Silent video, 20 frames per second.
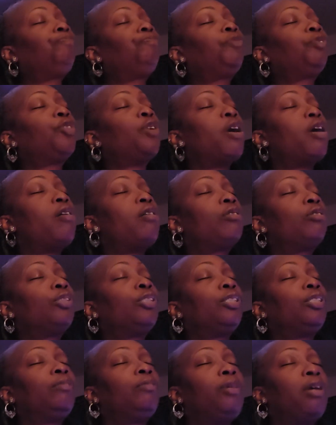and
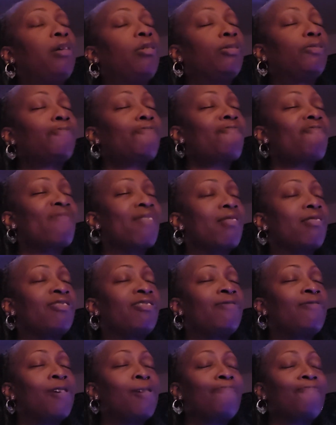them, they all
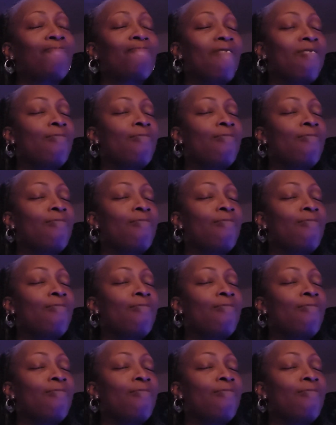sit around.